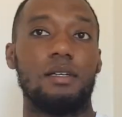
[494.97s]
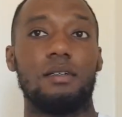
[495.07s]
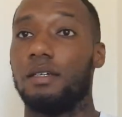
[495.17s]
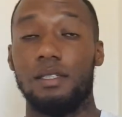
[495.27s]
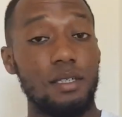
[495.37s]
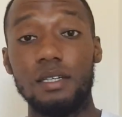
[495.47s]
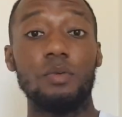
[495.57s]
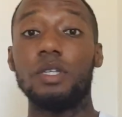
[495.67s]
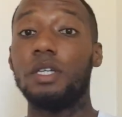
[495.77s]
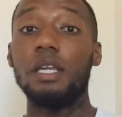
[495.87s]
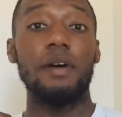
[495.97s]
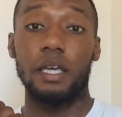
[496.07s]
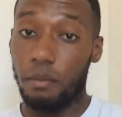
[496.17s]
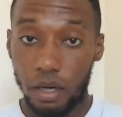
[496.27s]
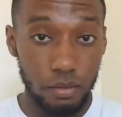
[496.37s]
It's easy when you live at
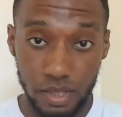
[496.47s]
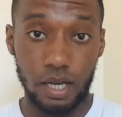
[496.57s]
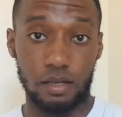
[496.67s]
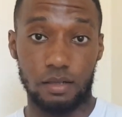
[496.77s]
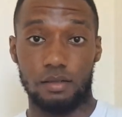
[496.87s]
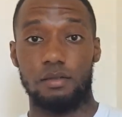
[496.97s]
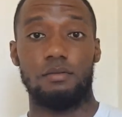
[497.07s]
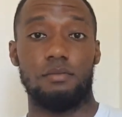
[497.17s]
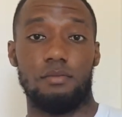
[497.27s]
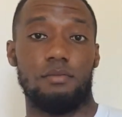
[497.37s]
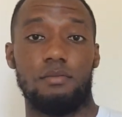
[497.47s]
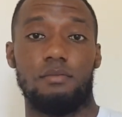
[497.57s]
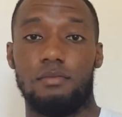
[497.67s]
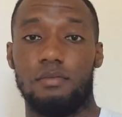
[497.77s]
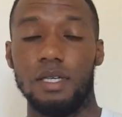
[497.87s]
your mom's house.
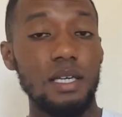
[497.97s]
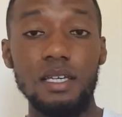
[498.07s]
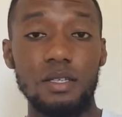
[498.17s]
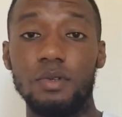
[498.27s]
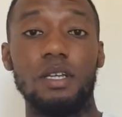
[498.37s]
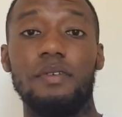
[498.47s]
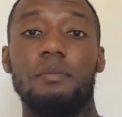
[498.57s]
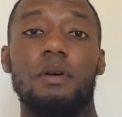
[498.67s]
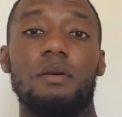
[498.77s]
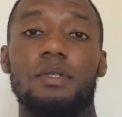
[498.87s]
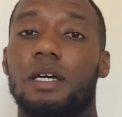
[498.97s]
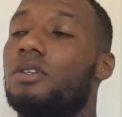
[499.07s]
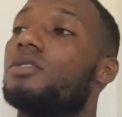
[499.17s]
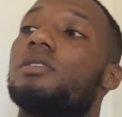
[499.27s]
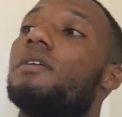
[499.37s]
Easy when you live at your mom's house. You
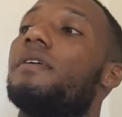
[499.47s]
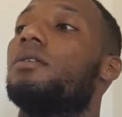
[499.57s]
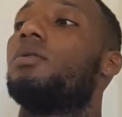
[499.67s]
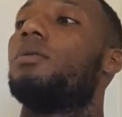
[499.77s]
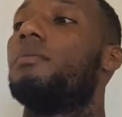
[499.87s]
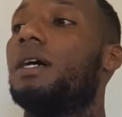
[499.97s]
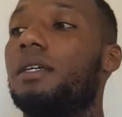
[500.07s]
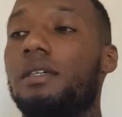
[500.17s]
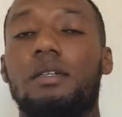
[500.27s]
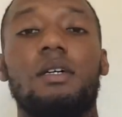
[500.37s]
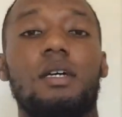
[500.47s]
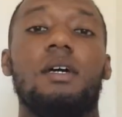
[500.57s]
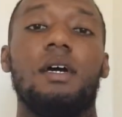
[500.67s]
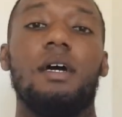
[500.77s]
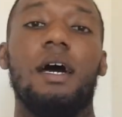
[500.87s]
just give her a little money,
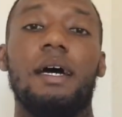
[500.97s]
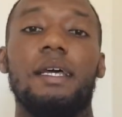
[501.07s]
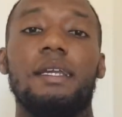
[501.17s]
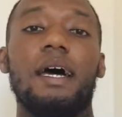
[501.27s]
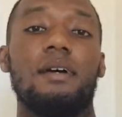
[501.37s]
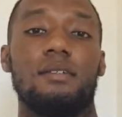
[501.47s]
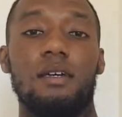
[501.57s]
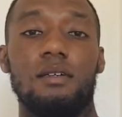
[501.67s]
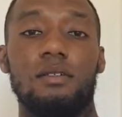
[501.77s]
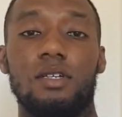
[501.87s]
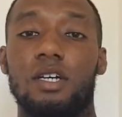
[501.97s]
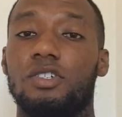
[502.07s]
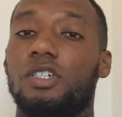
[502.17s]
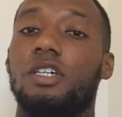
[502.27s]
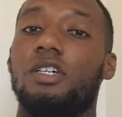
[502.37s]
and then that's it. Yeah,
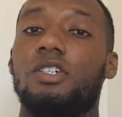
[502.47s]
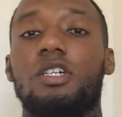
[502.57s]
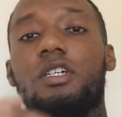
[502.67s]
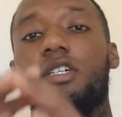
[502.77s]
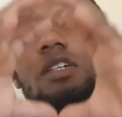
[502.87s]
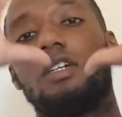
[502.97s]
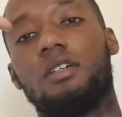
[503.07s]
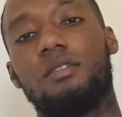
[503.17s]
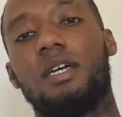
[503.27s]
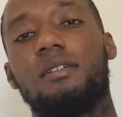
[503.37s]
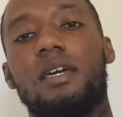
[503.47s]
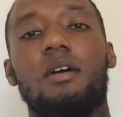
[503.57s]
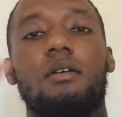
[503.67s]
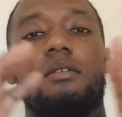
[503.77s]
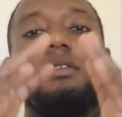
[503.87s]
she she takes care
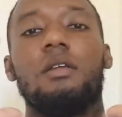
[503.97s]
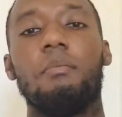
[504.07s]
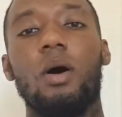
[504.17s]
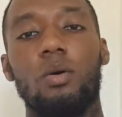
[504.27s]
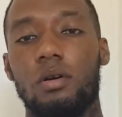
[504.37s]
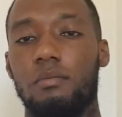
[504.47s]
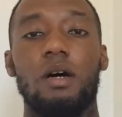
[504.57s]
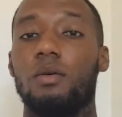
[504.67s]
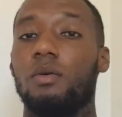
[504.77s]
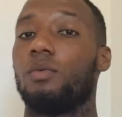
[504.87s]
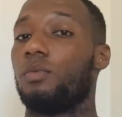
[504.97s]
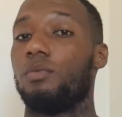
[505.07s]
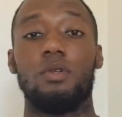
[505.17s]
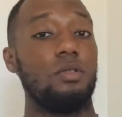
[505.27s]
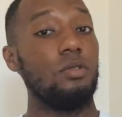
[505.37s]
of the boat.
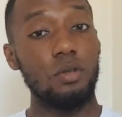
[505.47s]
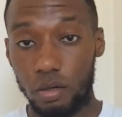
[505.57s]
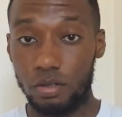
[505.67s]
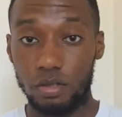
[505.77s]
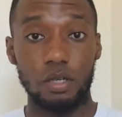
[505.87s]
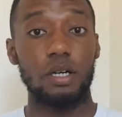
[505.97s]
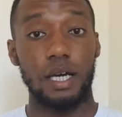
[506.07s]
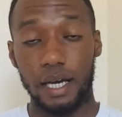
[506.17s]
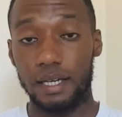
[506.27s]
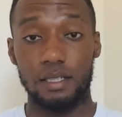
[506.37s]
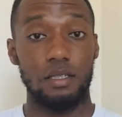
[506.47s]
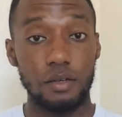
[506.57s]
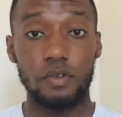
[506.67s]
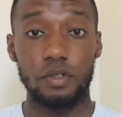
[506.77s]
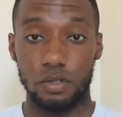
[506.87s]
When you own your own house and you
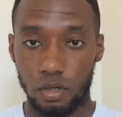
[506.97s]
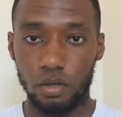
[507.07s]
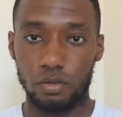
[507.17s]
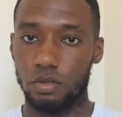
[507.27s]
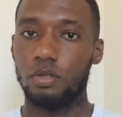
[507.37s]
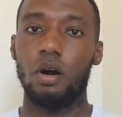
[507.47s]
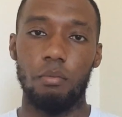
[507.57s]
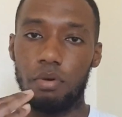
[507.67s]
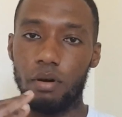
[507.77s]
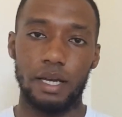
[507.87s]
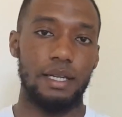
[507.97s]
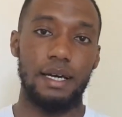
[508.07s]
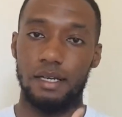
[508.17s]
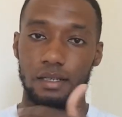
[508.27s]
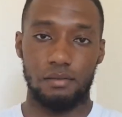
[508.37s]
live on your own, you gotta break
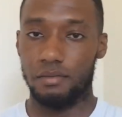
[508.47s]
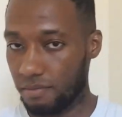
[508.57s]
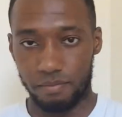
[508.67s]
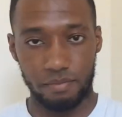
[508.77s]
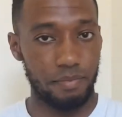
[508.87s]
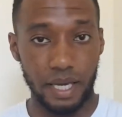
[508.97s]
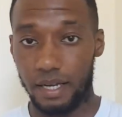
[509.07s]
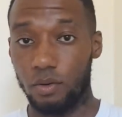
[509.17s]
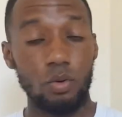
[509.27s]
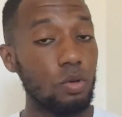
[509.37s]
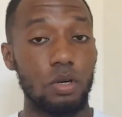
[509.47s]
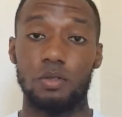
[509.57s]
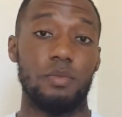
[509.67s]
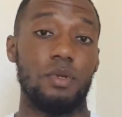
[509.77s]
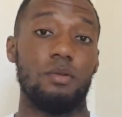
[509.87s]
down and pay all those
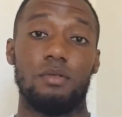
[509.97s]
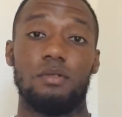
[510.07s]
bills.